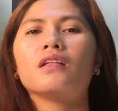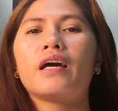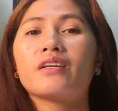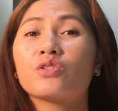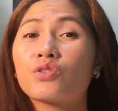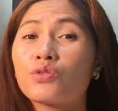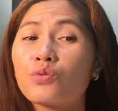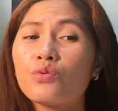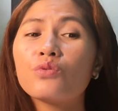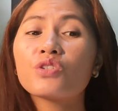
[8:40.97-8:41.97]
Like
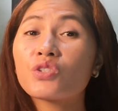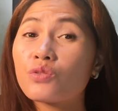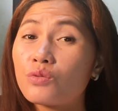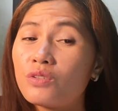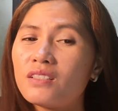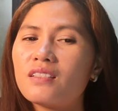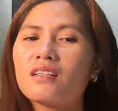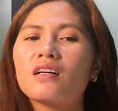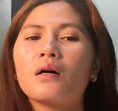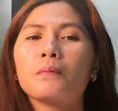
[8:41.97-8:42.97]
sue, sued,
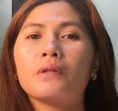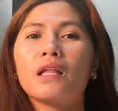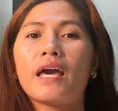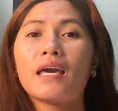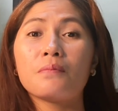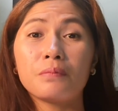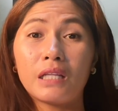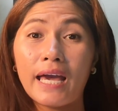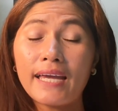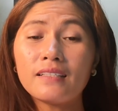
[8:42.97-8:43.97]
play,
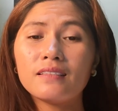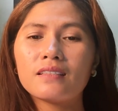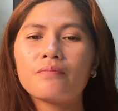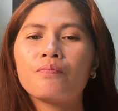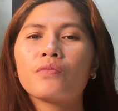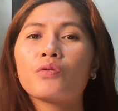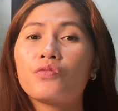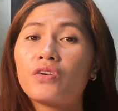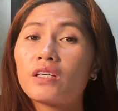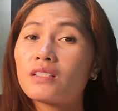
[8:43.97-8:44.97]
played,
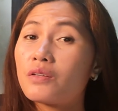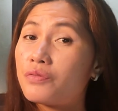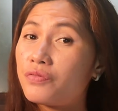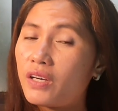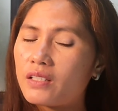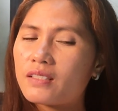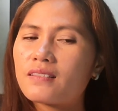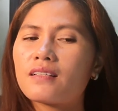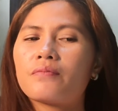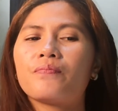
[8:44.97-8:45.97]
fix,
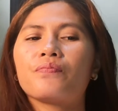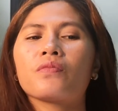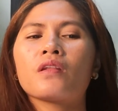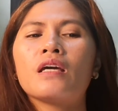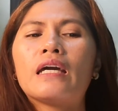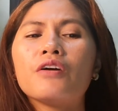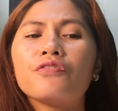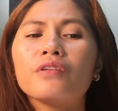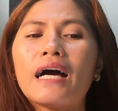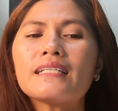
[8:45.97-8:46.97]
fixed.
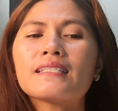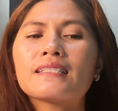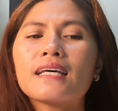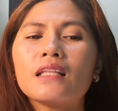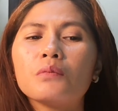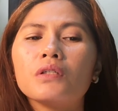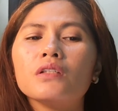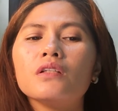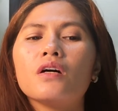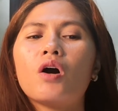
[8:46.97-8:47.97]
If last
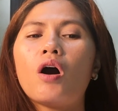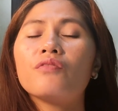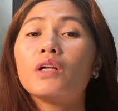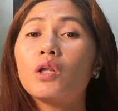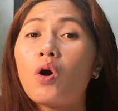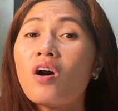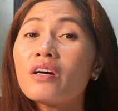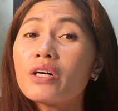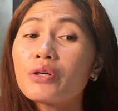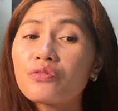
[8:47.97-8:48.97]
syllable of a
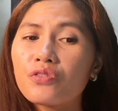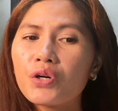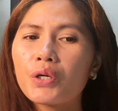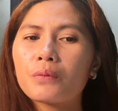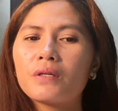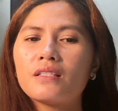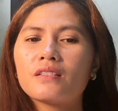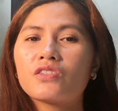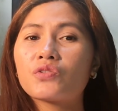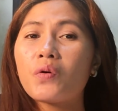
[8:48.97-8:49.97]
longer verb
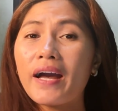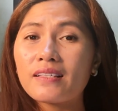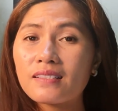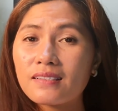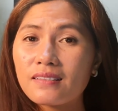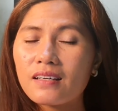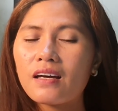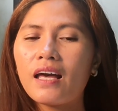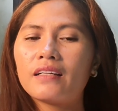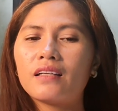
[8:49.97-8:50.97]
is stressed
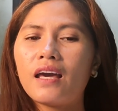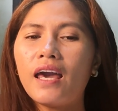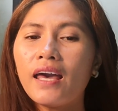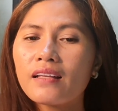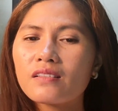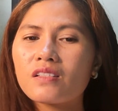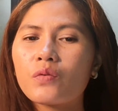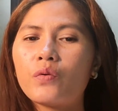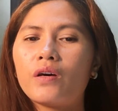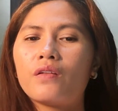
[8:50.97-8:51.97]
and ends
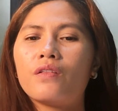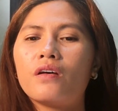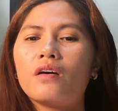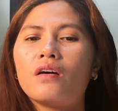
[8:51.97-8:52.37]
with